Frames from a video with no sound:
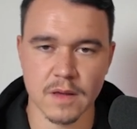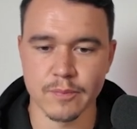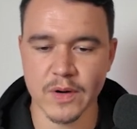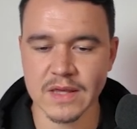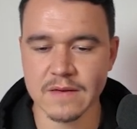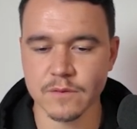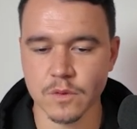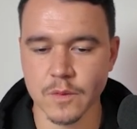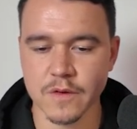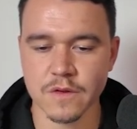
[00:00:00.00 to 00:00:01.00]
A break-even
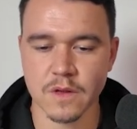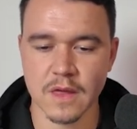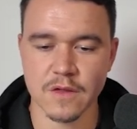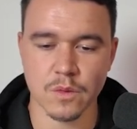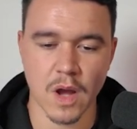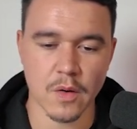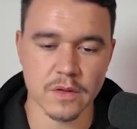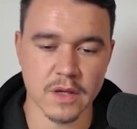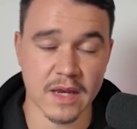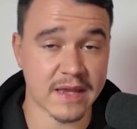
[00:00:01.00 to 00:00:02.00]
ROAS is how
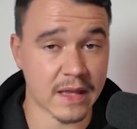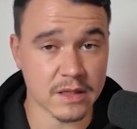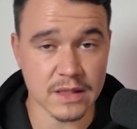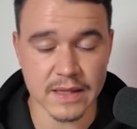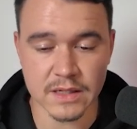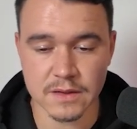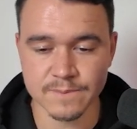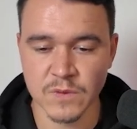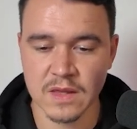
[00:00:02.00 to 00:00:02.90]
you can calculate it,